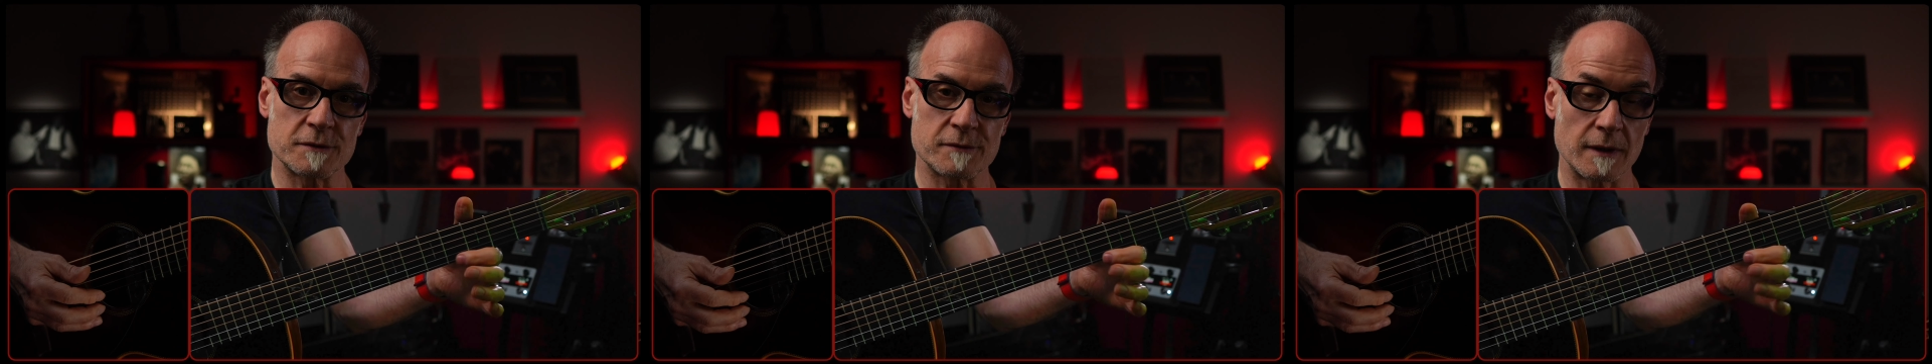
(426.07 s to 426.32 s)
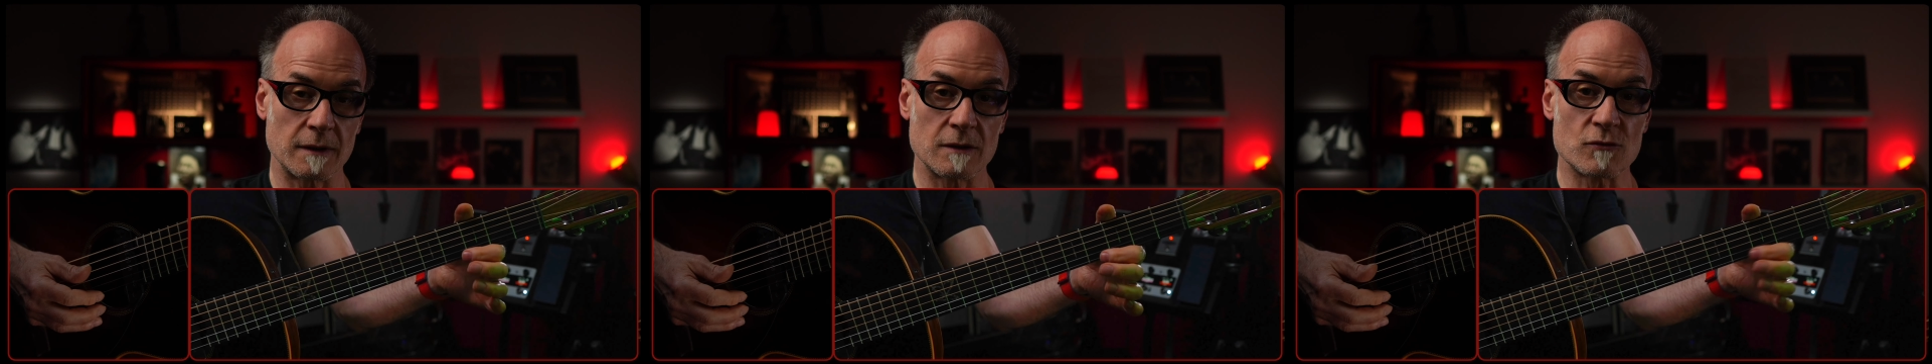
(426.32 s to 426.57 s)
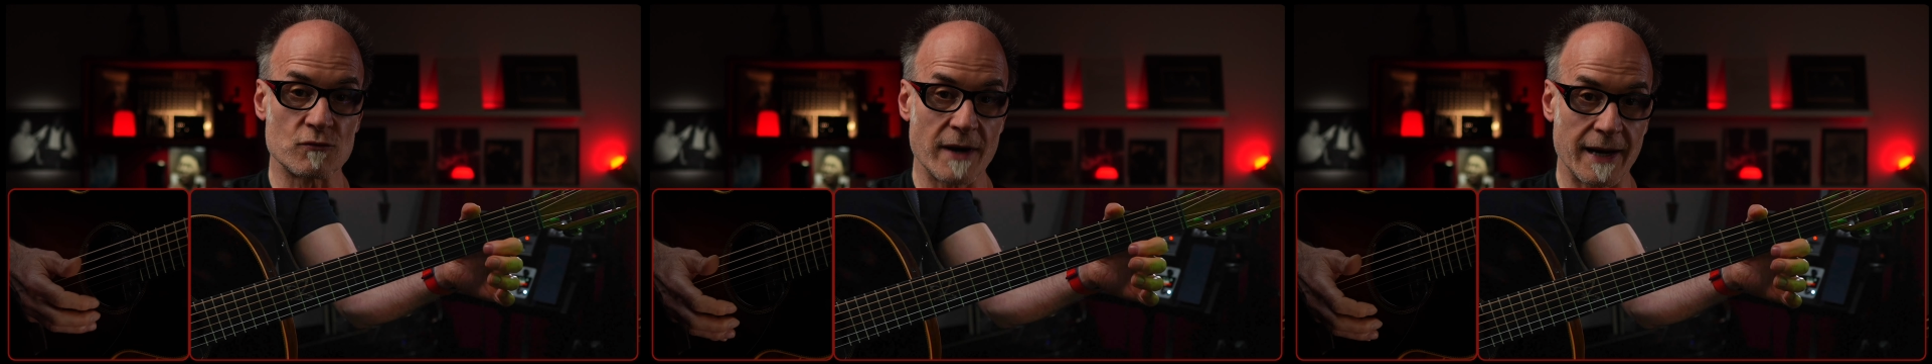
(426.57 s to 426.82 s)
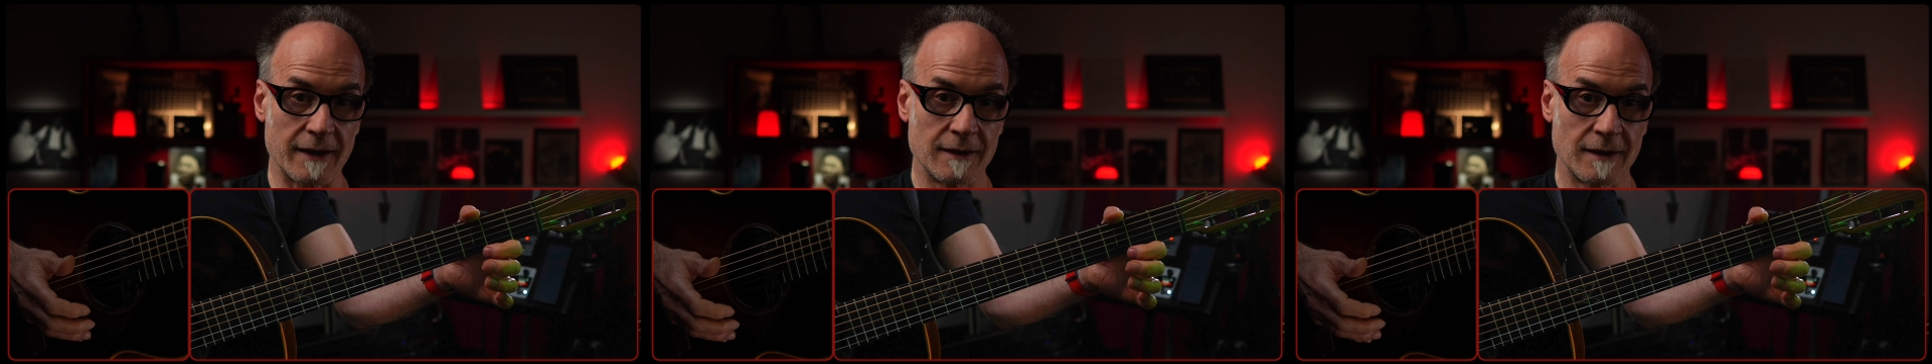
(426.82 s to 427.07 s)
string
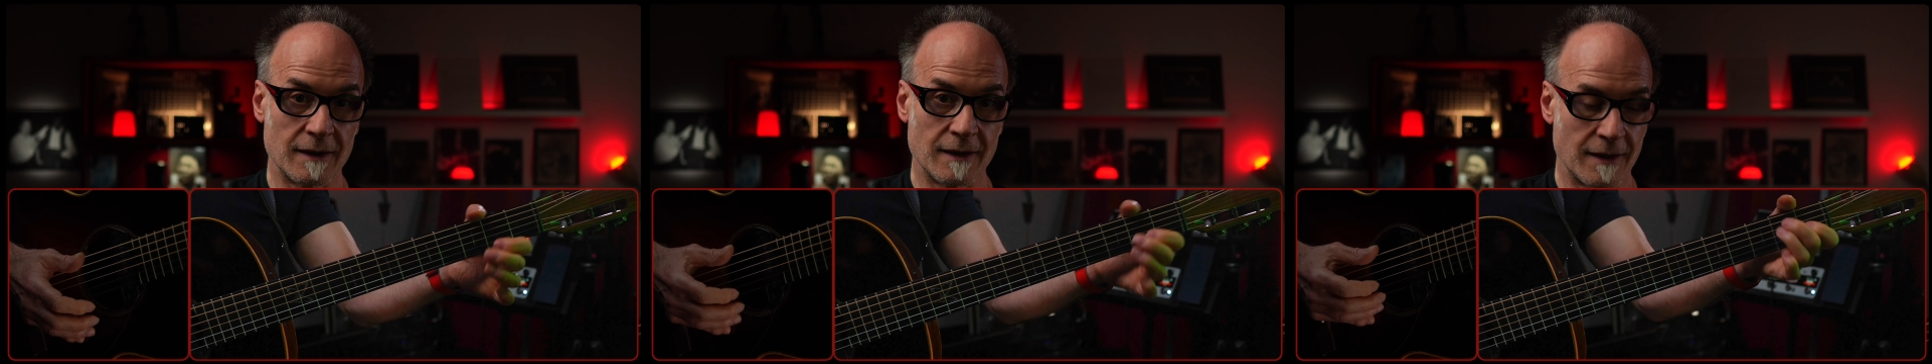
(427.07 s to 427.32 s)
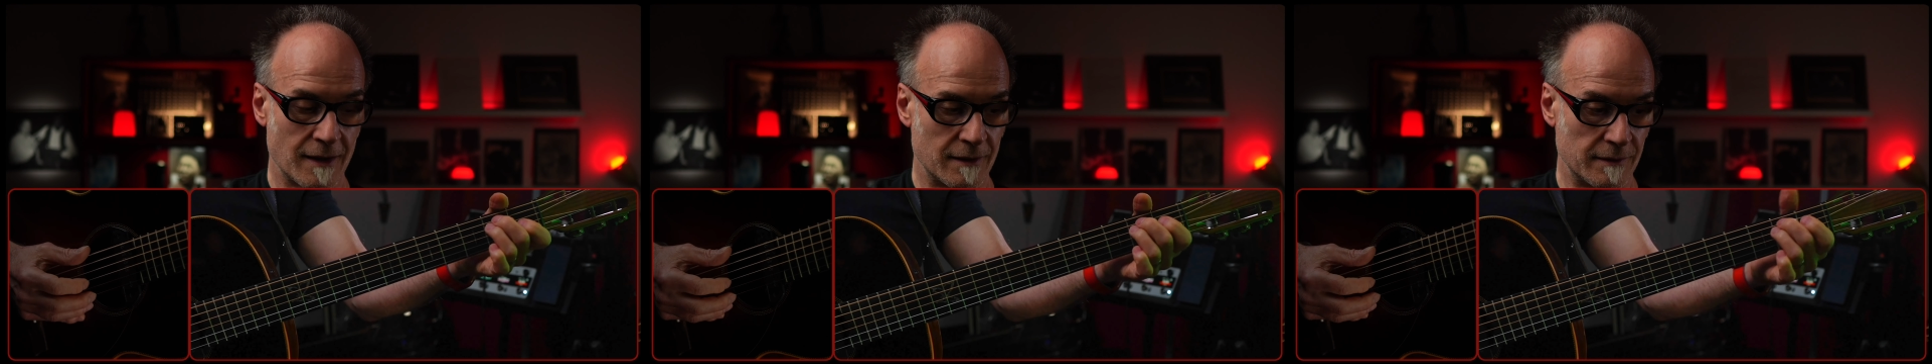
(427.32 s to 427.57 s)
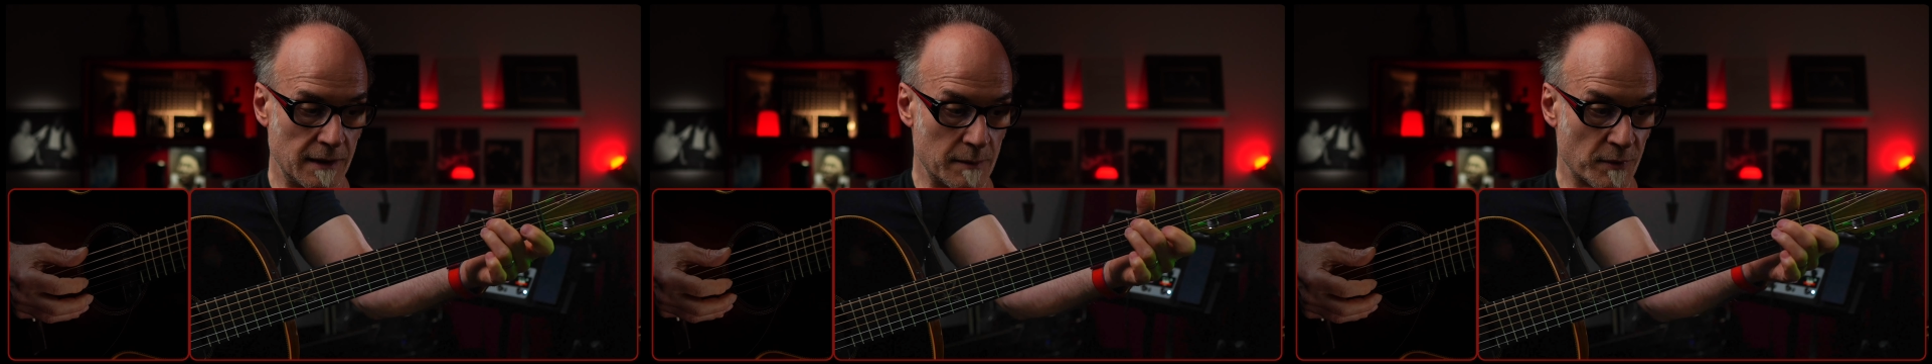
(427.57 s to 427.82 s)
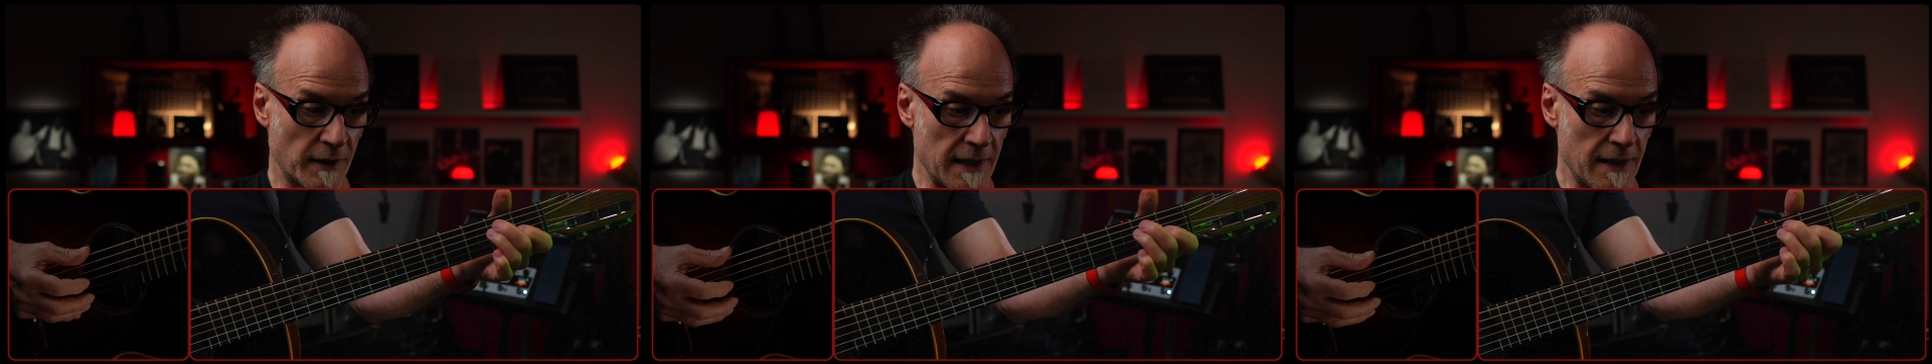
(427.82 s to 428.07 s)
ring
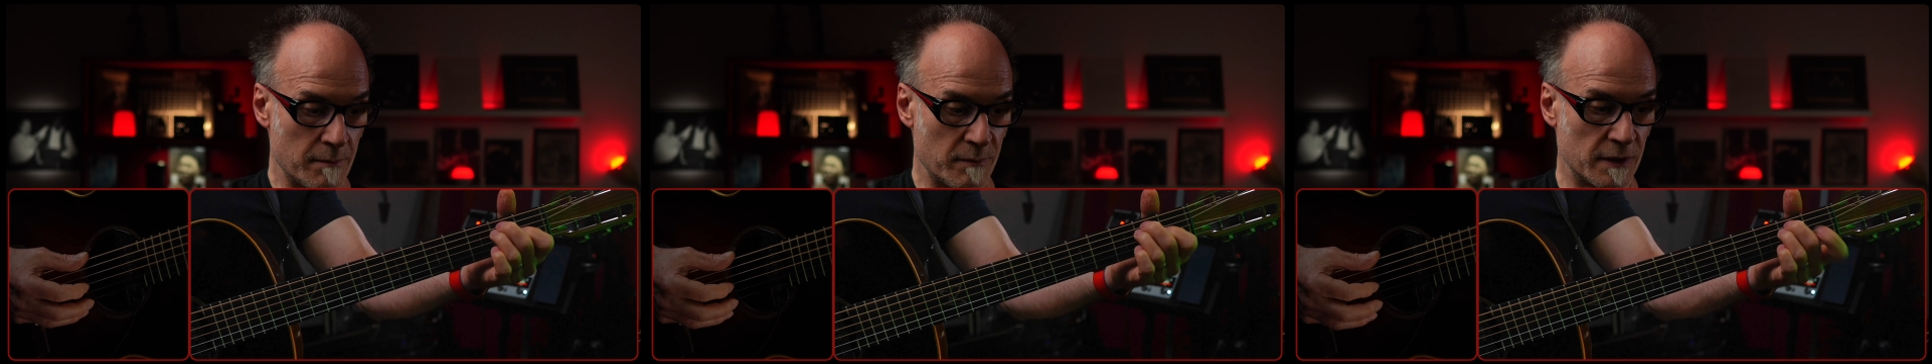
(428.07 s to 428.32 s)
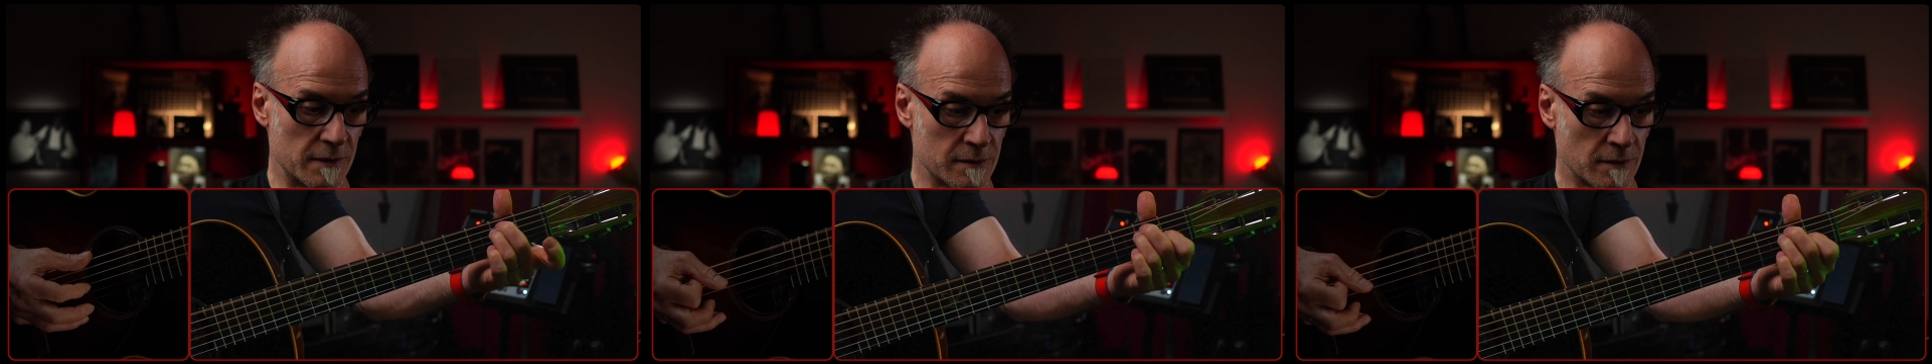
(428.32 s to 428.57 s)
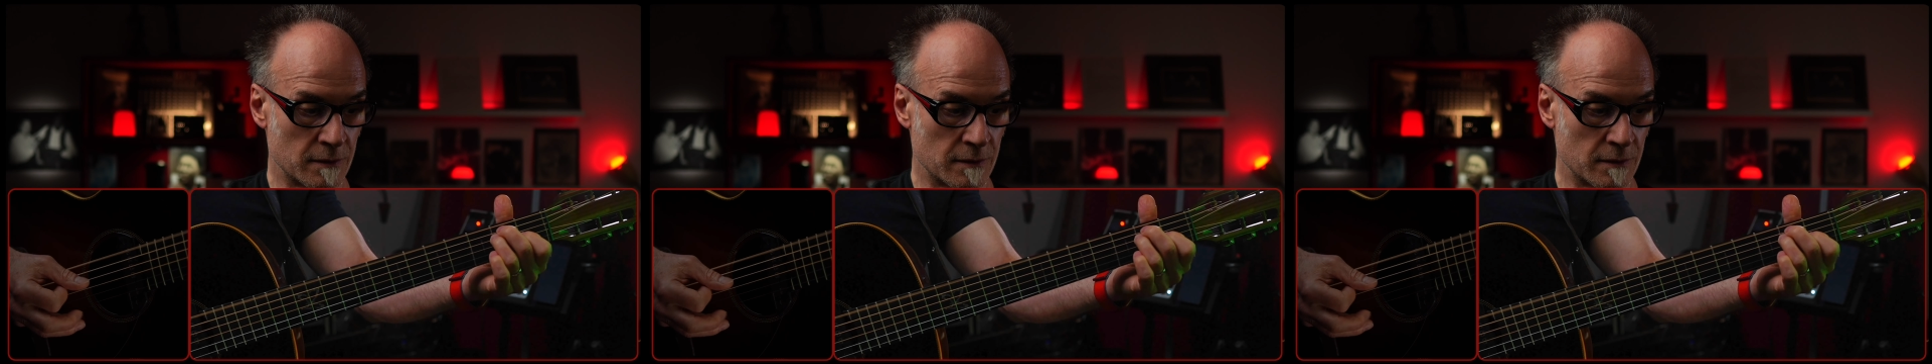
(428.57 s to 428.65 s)
deliberately, because